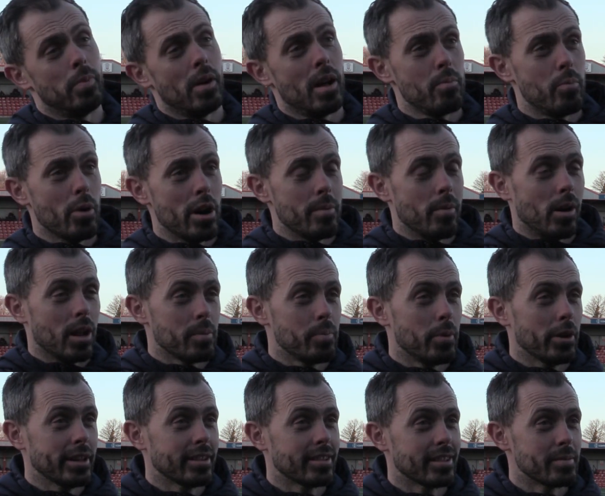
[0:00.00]
I'll buy them all a
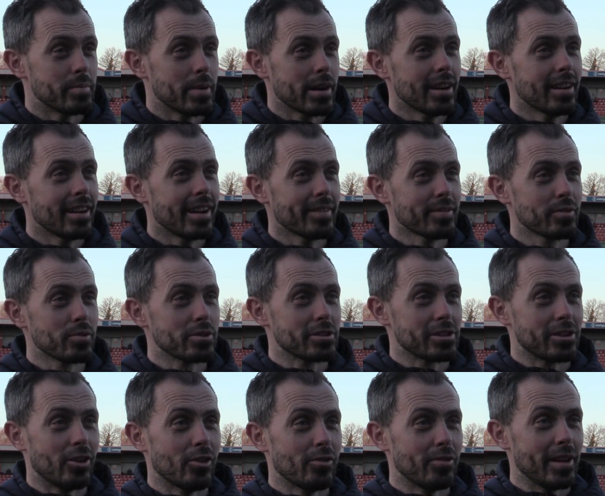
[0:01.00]
pint in the bar afterwards,
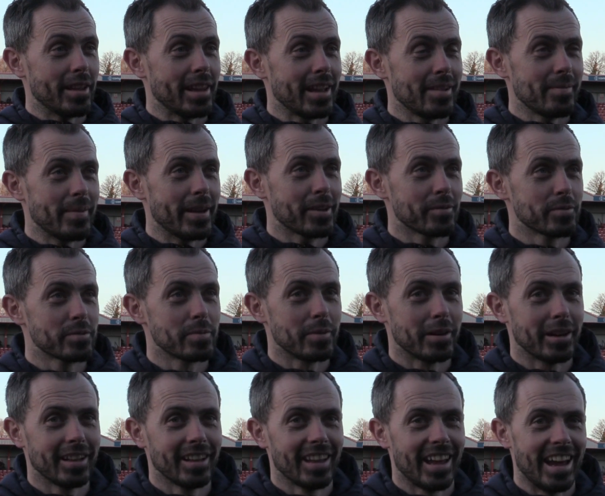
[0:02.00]
and hopefully that'll make them
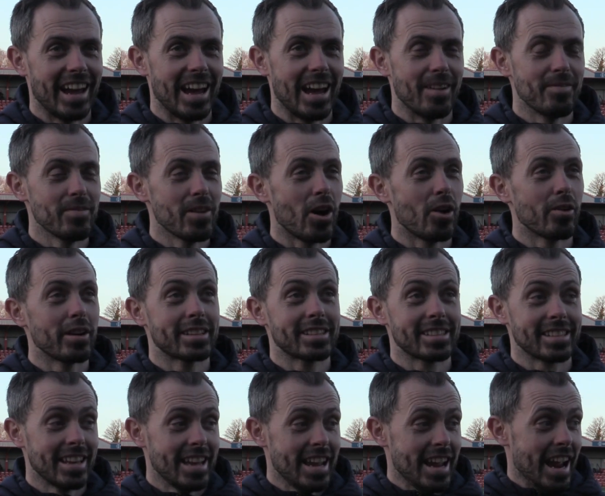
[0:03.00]
smile. No,
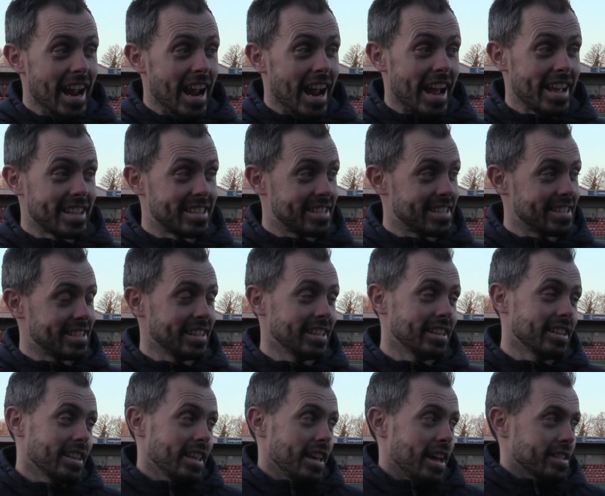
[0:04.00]
it's
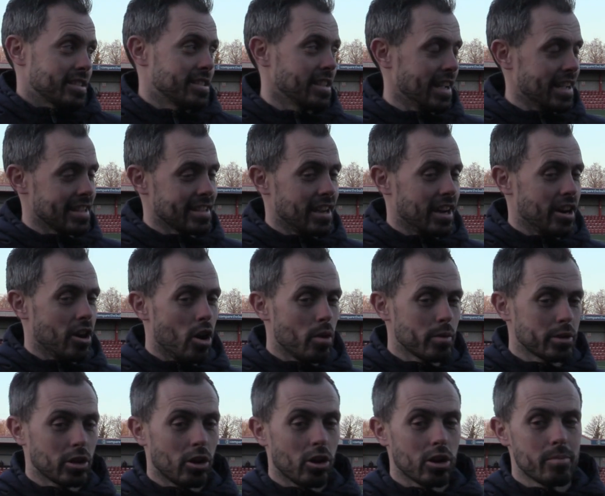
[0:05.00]
see, as I
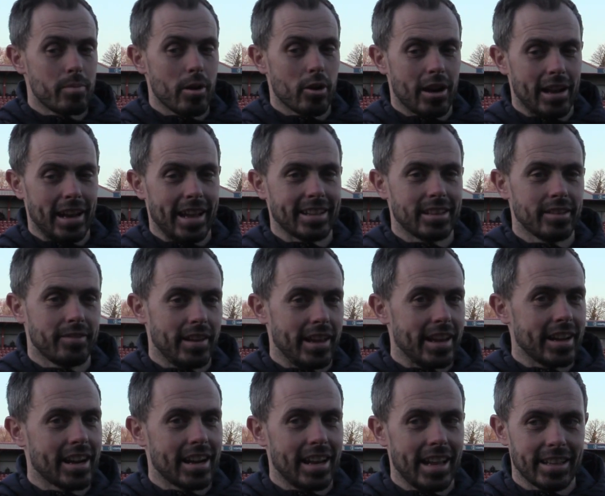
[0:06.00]
always talk about collectively,
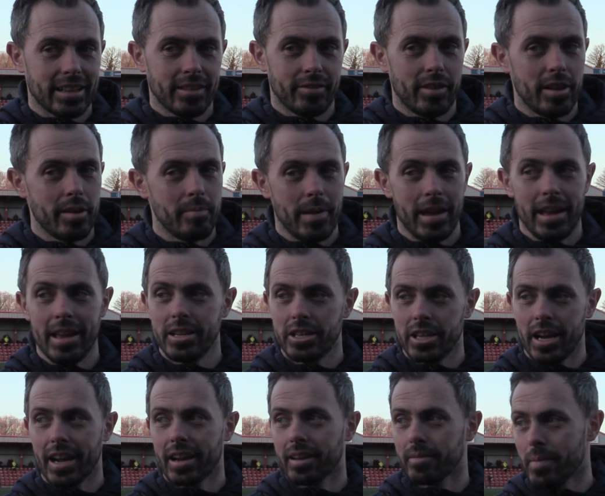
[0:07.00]
and collectively me,
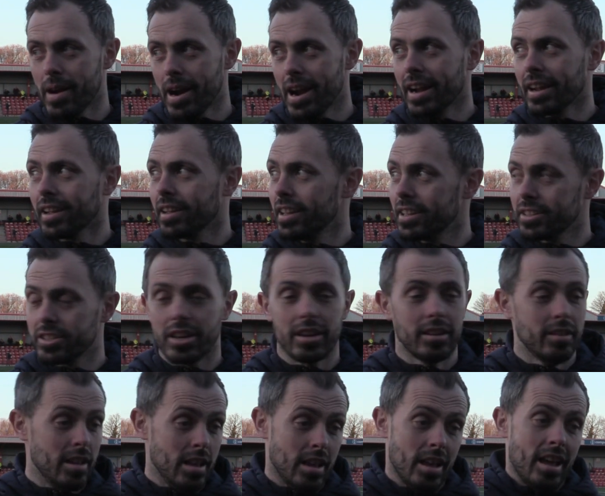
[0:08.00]
Jack, Mark, Kizzer,
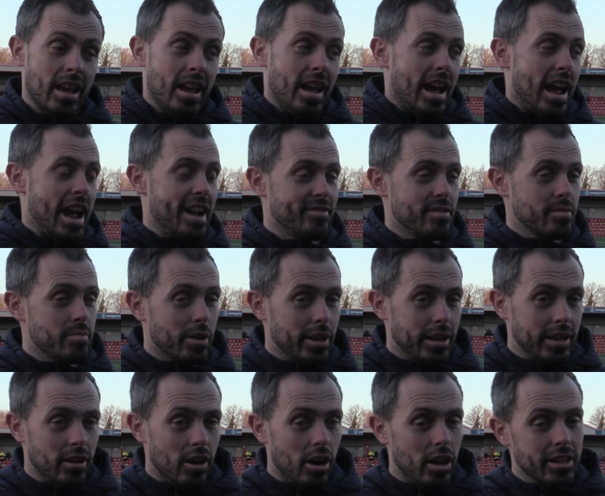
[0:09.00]

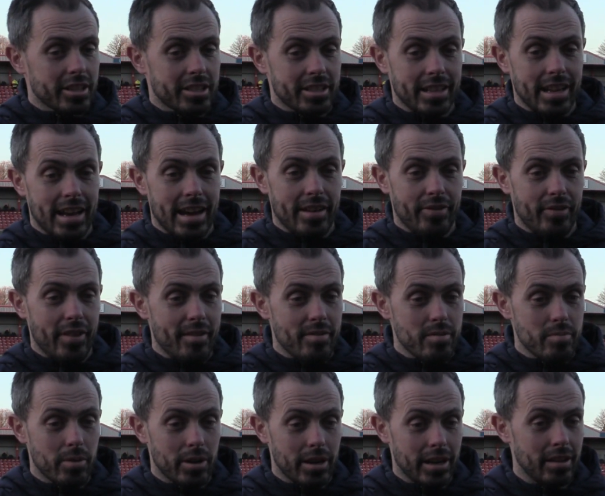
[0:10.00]
everybody, all the staff,
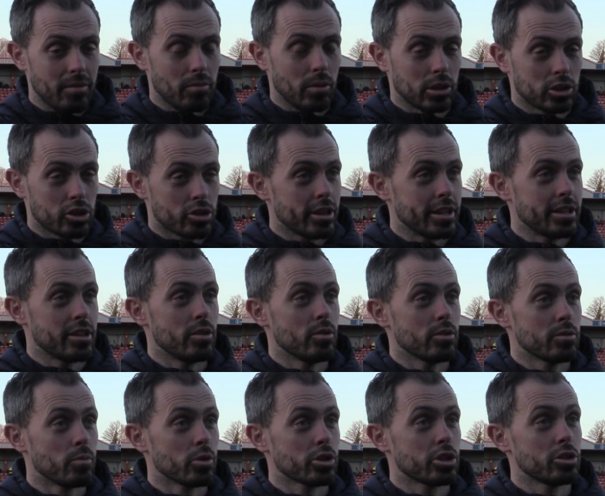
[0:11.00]
everybody will try to do
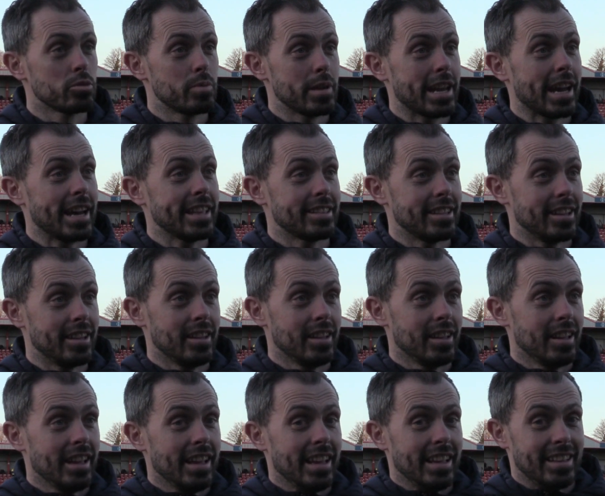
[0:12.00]
as much as we can to
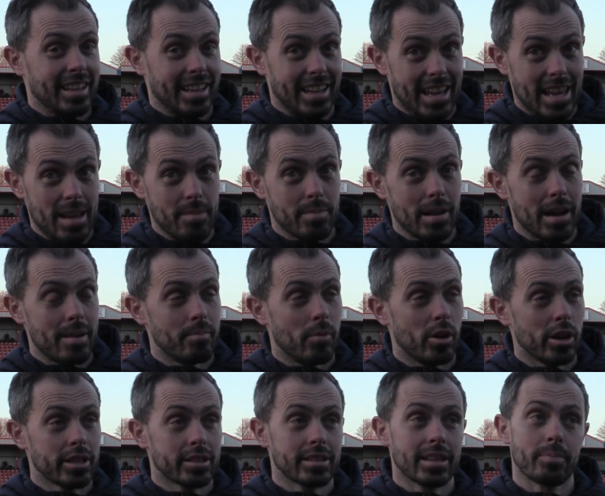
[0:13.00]
keep that
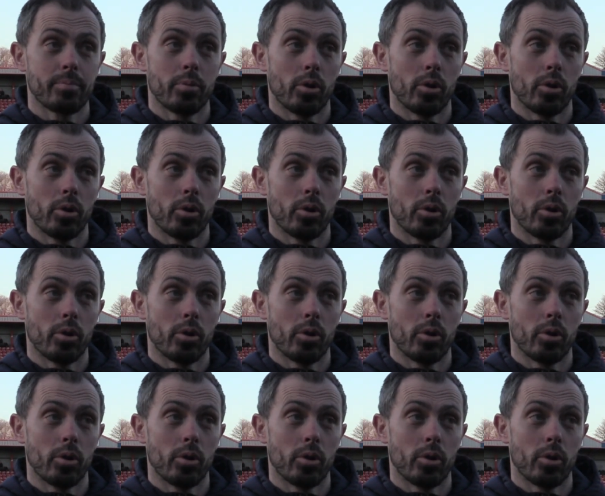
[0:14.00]
mindset.